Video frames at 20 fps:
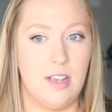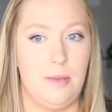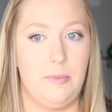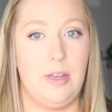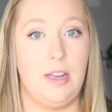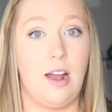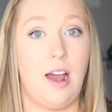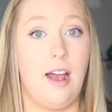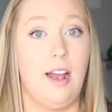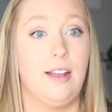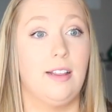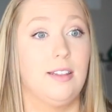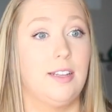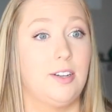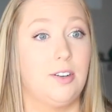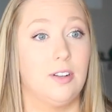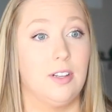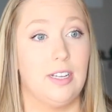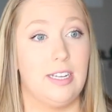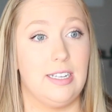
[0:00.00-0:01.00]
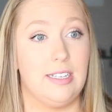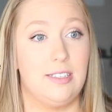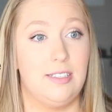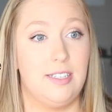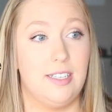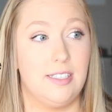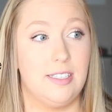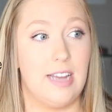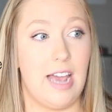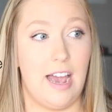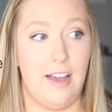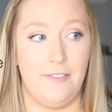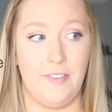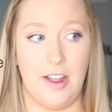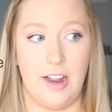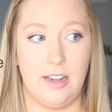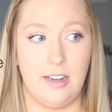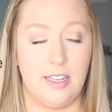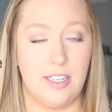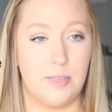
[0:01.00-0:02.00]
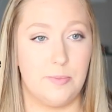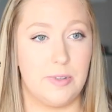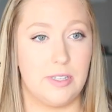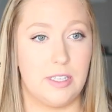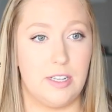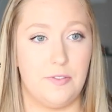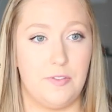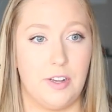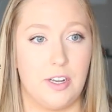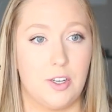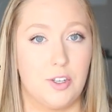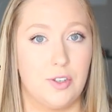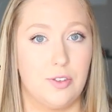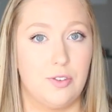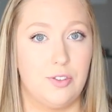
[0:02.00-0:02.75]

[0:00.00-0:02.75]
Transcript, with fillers: I mean, I literally didn't have any specific